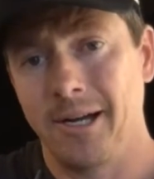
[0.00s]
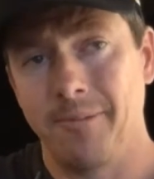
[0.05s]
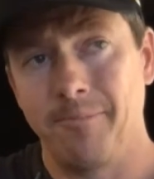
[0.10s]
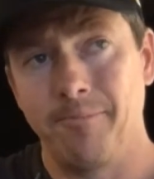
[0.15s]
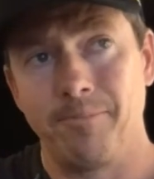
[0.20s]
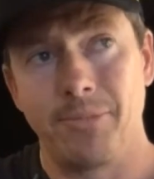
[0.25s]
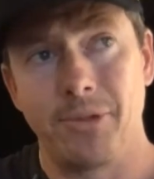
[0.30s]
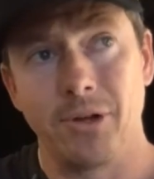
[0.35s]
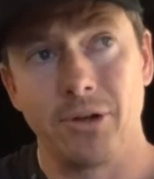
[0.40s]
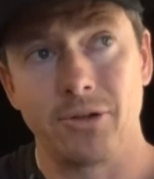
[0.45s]

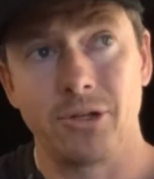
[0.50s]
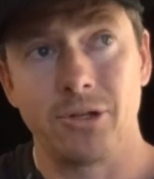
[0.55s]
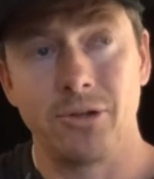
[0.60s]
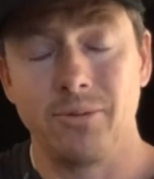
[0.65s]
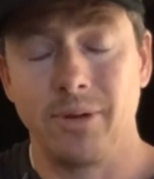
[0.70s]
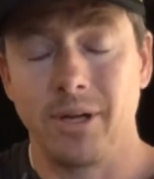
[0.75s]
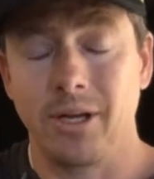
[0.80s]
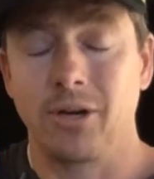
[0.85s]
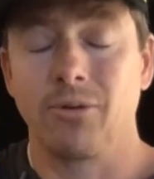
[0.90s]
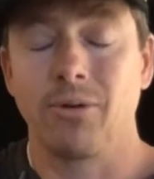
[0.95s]
They're
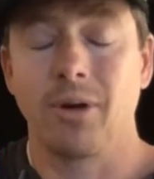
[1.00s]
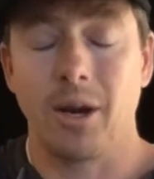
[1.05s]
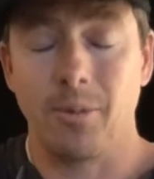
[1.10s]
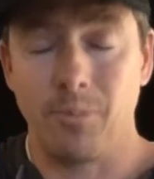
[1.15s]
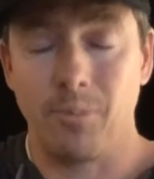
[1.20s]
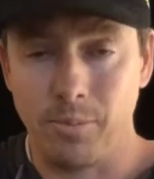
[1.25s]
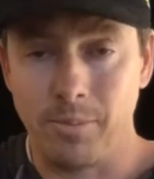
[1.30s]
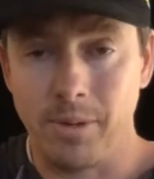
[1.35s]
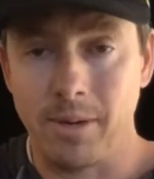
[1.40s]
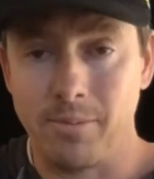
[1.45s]
two
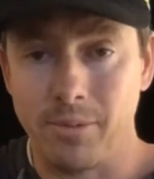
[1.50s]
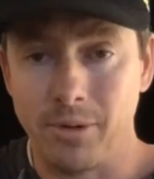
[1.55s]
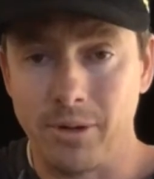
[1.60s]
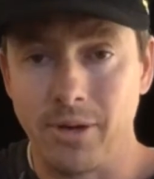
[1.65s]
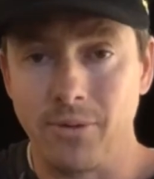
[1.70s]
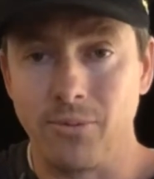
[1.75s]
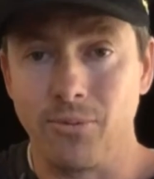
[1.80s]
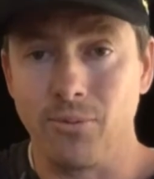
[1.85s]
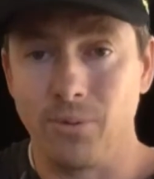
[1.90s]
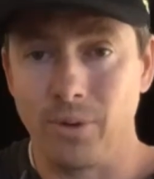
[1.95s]
incredible people.
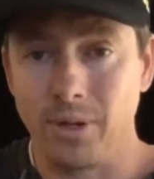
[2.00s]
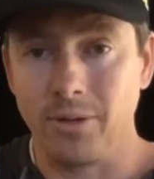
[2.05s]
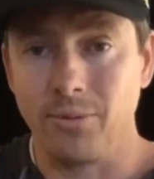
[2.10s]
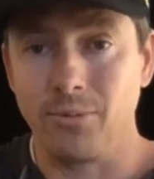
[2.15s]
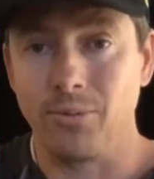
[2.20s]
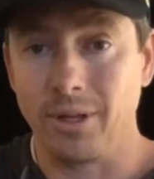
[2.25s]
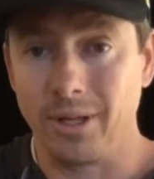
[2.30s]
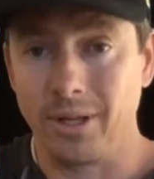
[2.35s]
They really, really